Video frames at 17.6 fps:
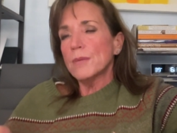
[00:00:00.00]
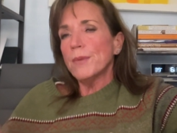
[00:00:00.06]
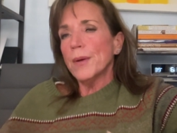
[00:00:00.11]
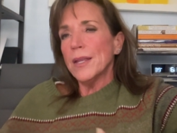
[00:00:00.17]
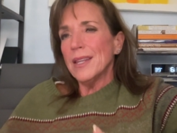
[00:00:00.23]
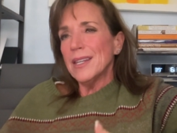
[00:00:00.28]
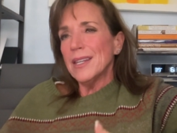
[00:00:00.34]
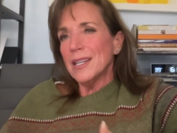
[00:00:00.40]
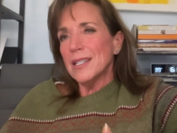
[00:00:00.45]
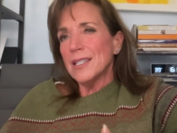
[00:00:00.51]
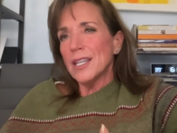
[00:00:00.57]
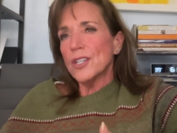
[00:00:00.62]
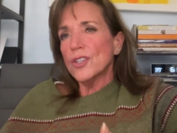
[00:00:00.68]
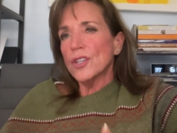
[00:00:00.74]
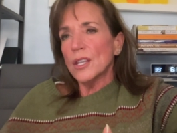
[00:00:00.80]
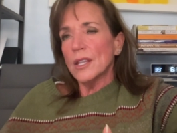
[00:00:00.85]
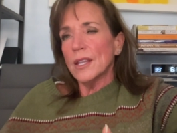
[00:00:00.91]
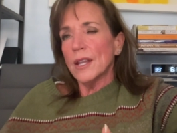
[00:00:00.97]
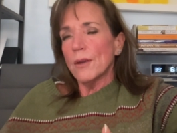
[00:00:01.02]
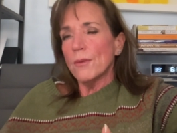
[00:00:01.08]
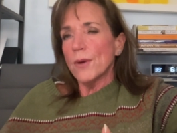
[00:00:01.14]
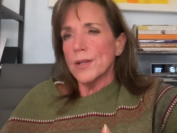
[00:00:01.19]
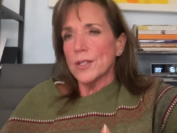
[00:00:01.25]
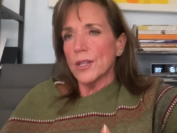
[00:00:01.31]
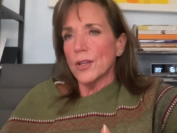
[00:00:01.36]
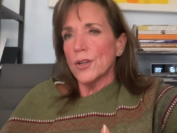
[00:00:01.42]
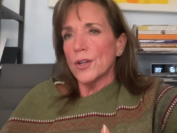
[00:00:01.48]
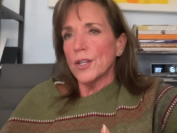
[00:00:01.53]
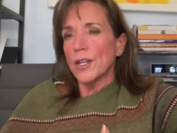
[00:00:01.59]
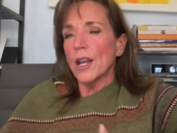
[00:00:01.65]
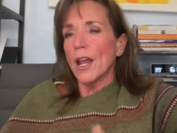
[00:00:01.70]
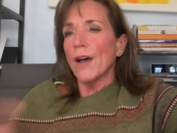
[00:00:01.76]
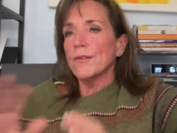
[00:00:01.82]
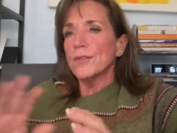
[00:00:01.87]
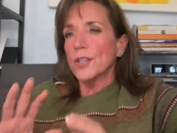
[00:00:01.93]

but in addition that it wasn't good enough.